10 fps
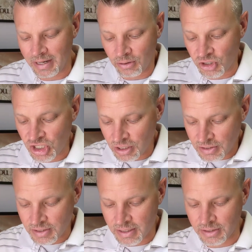but now
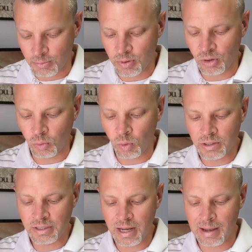Jesus has appeared
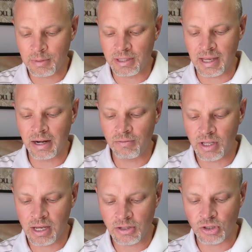one time at the end of
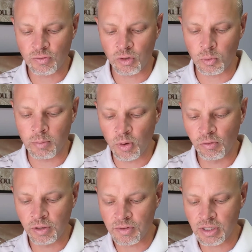the ages for the
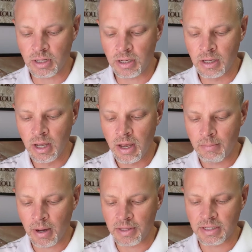removal of sin
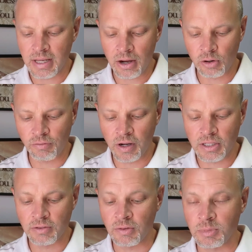by the
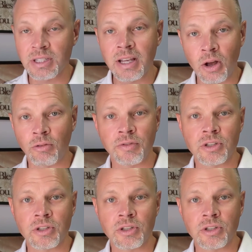sacrifice of himself.